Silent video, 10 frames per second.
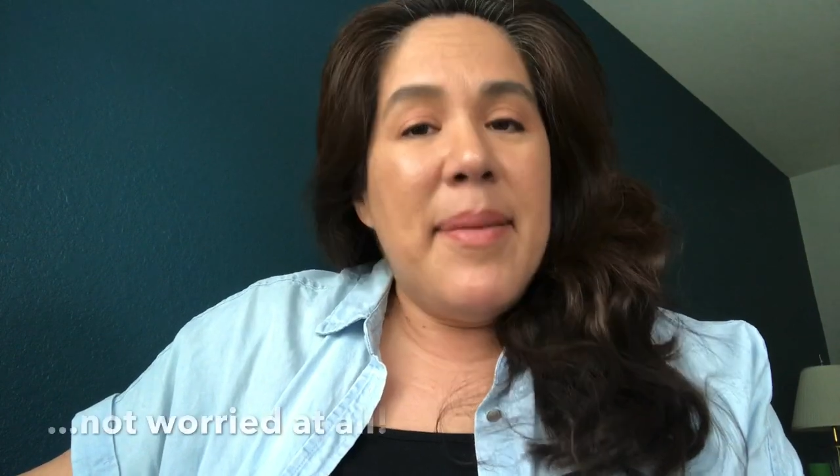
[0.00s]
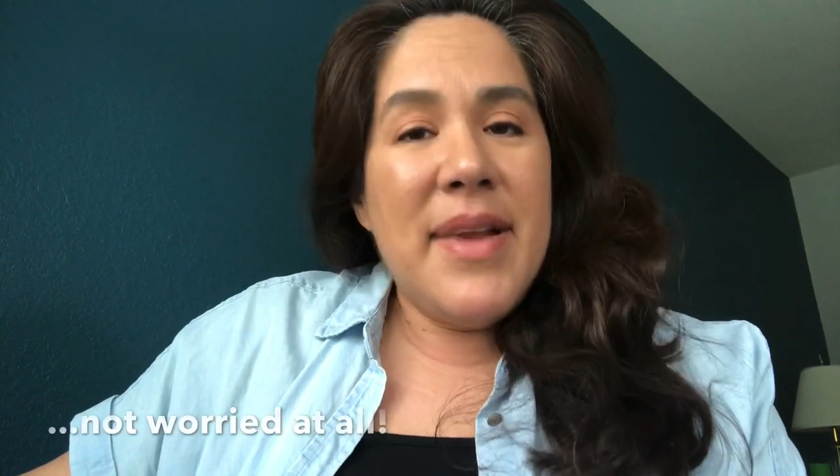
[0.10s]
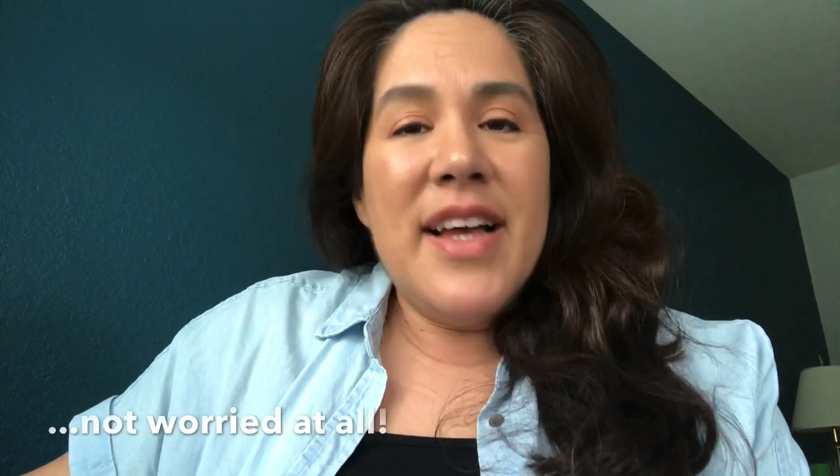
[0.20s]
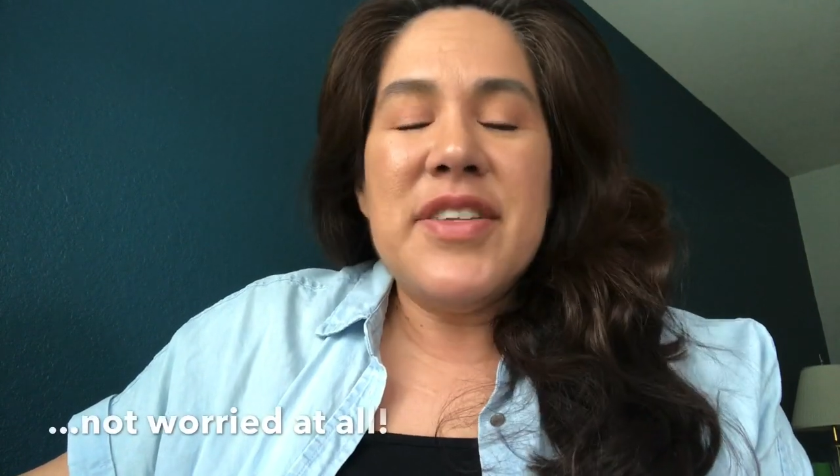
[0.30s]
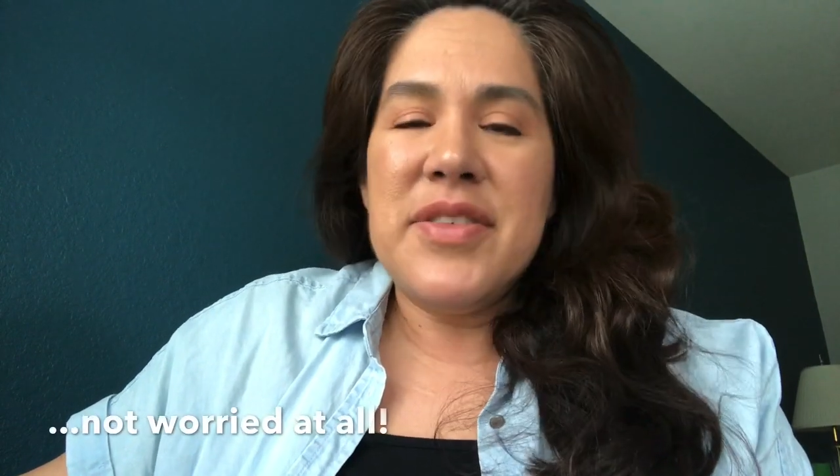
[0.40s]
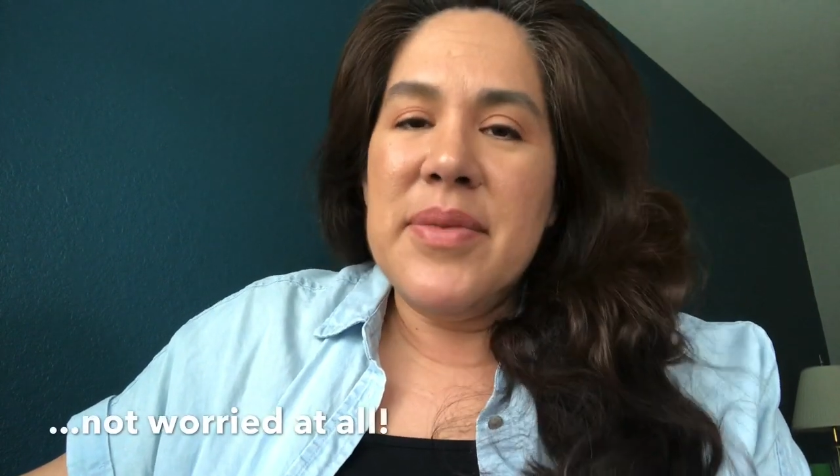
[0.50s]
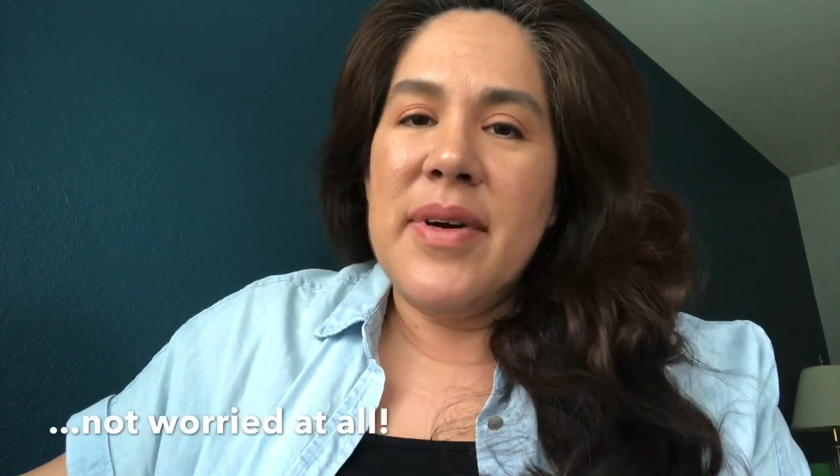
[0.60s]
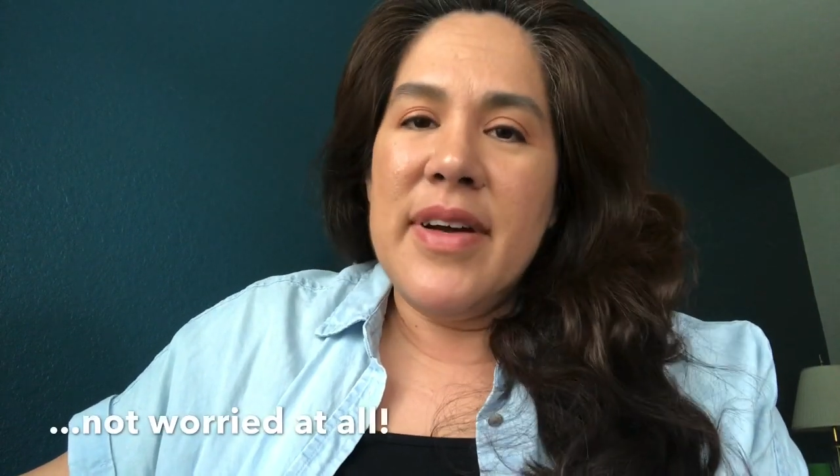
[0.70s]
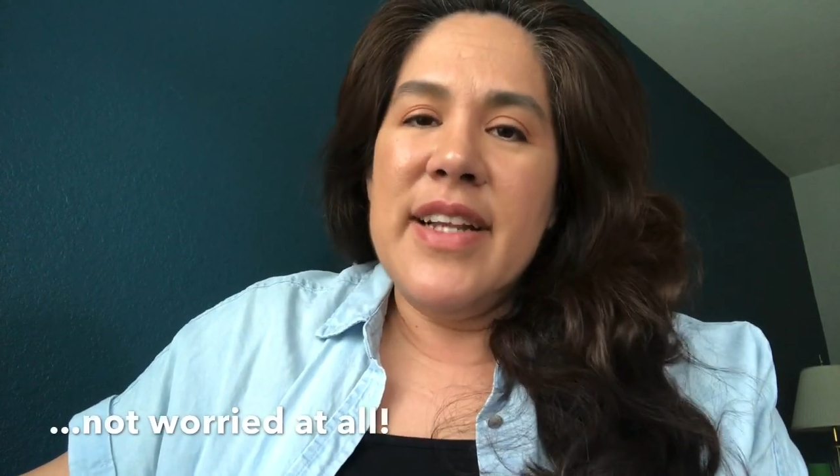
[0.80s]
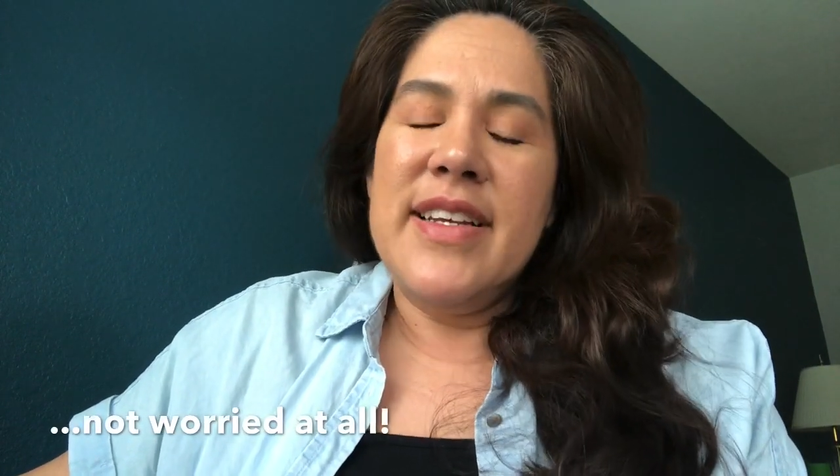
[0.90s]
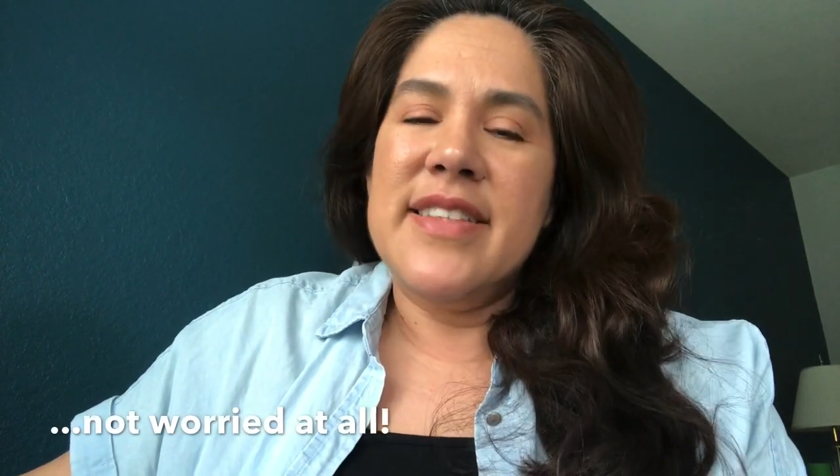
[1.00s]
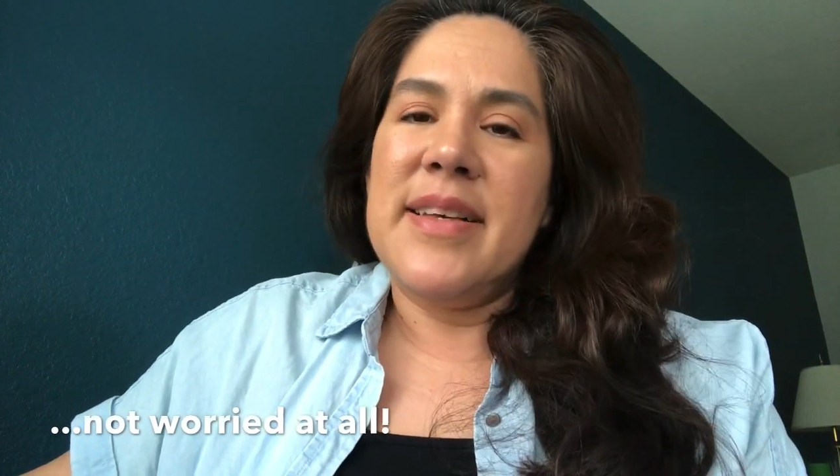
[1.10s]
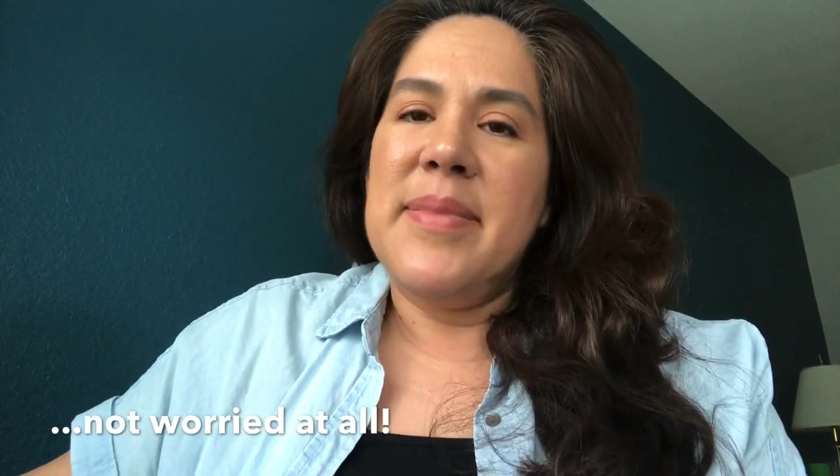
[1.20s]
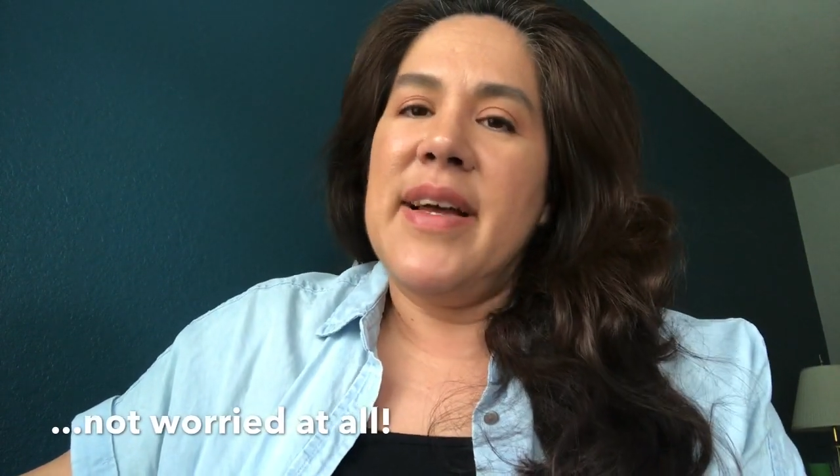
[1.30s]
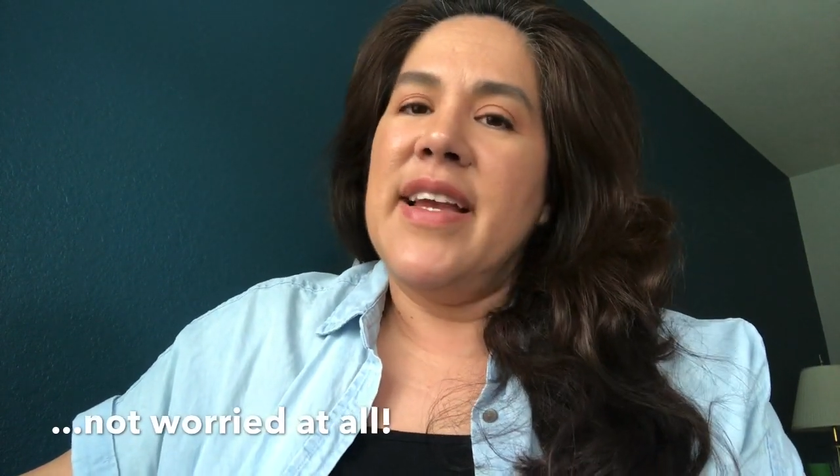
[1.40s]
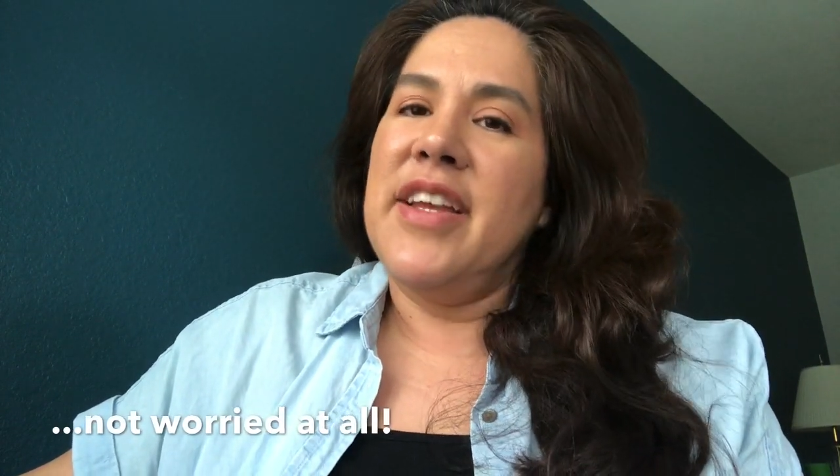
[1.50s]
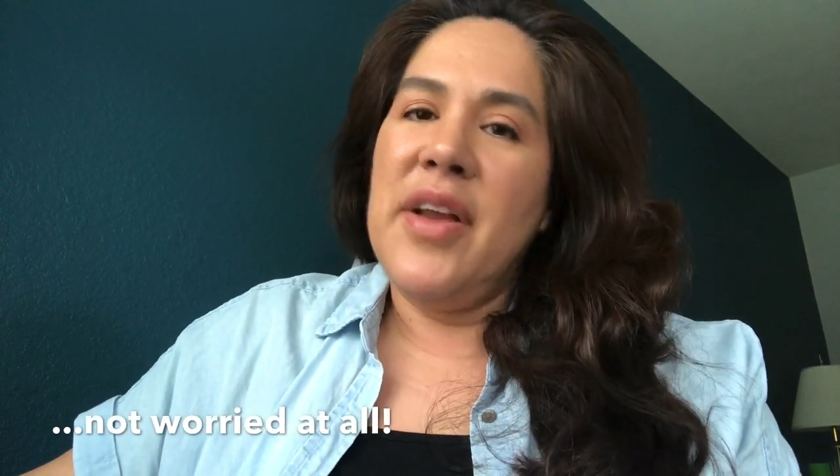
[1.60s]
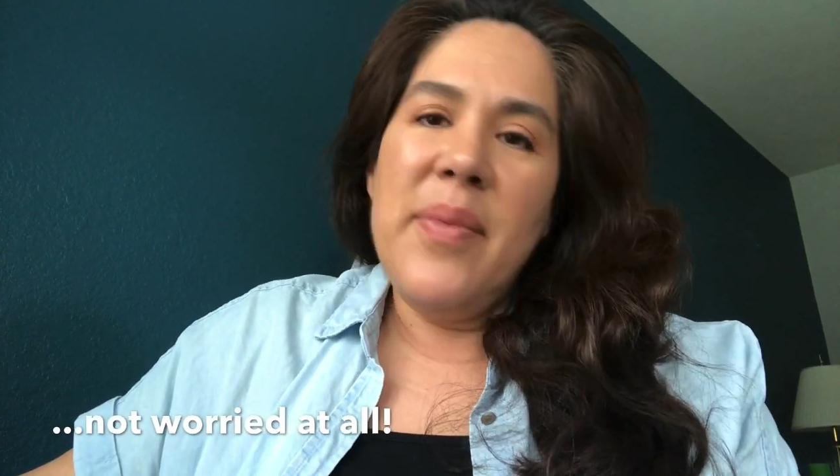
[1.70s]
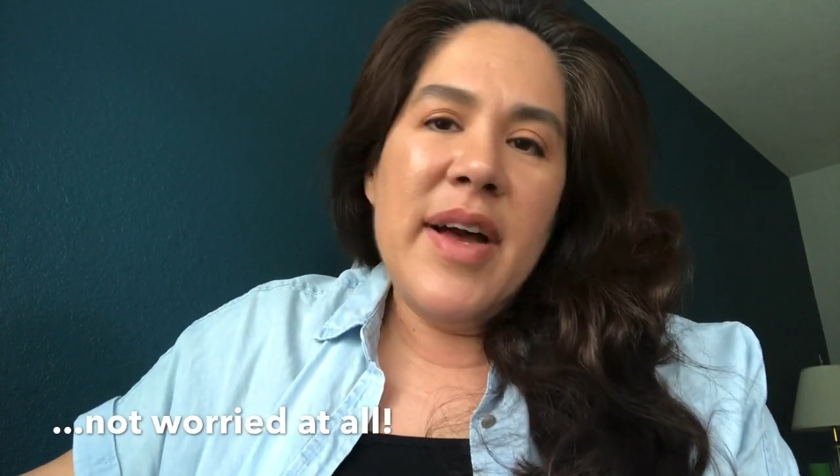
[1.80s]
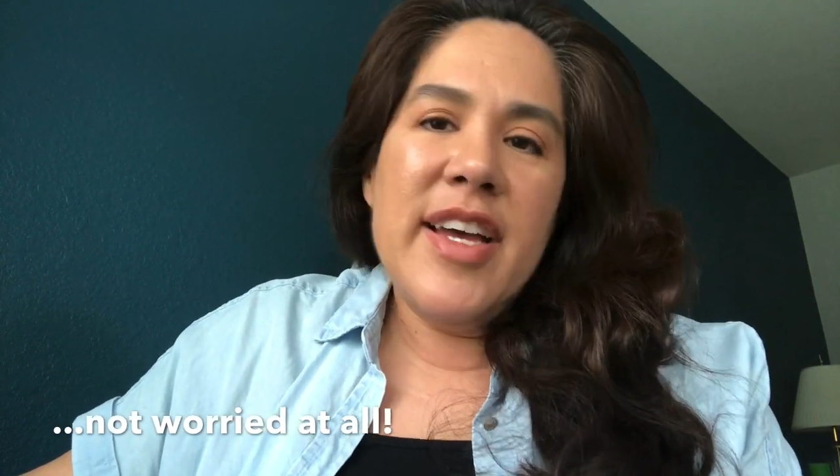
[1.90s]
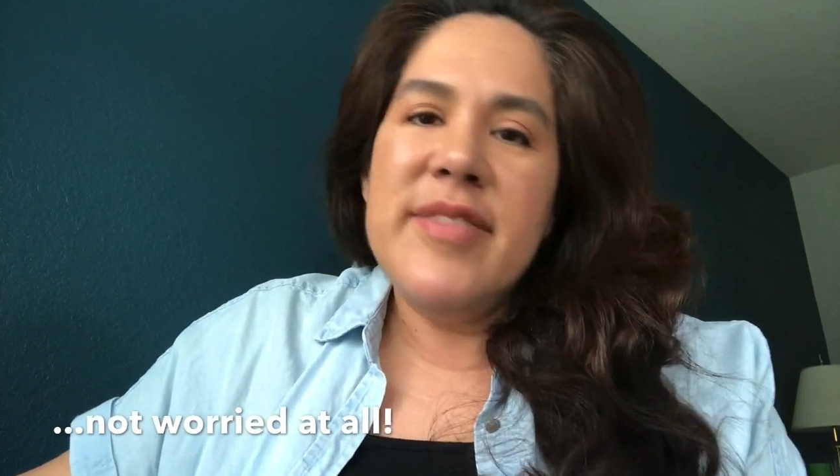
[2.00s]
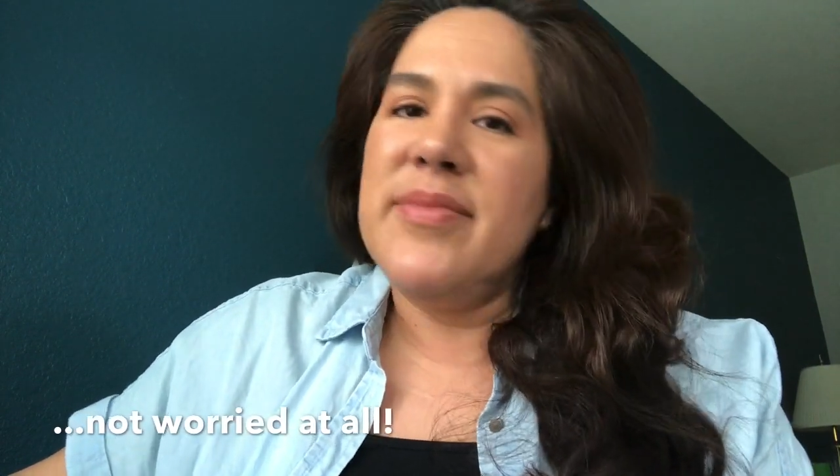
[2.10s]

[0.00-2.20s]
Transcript: not too worried because I'm like, you know what?